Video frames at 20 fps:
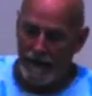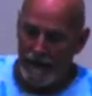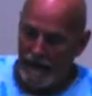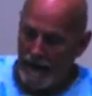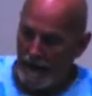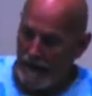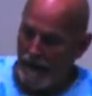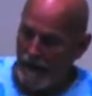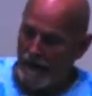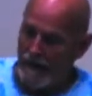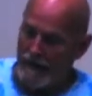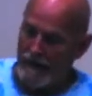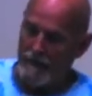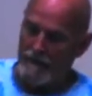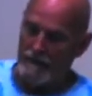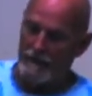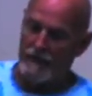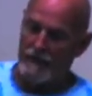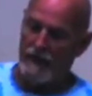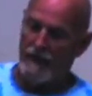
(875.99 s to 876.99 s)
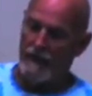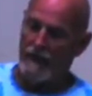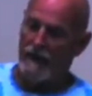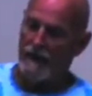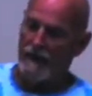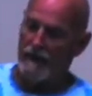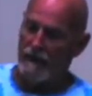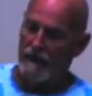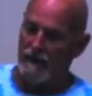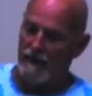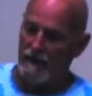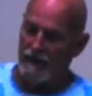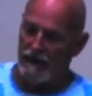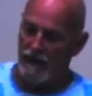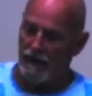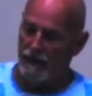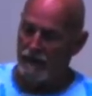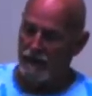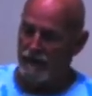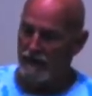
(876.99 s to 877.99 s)
And
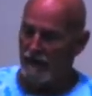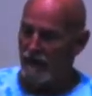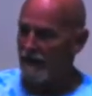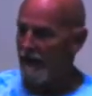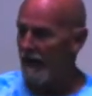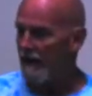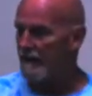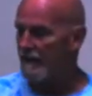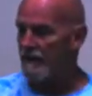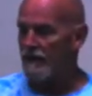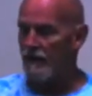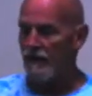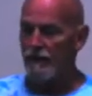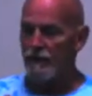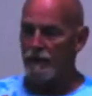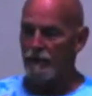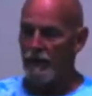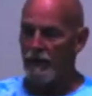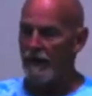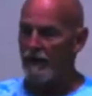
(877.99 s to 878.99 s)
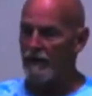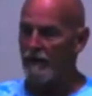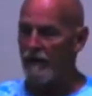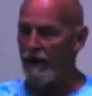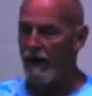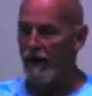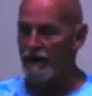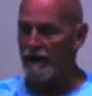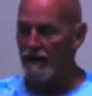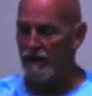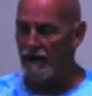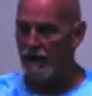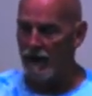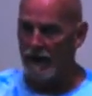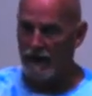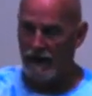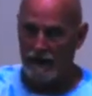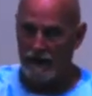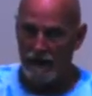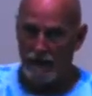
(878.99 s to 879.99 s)
you know, they can't turn the plane around. You know,
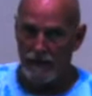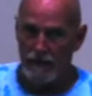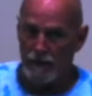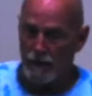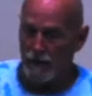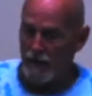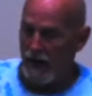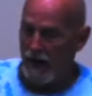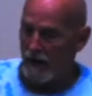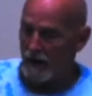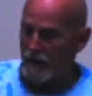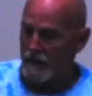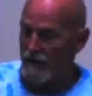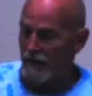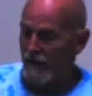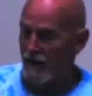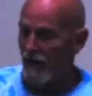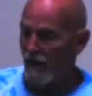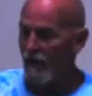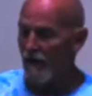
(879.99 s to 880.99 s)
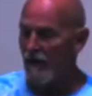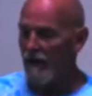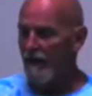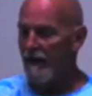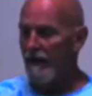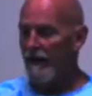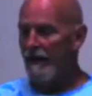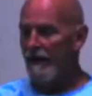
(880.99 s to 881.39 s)
I got another 3 hours to go.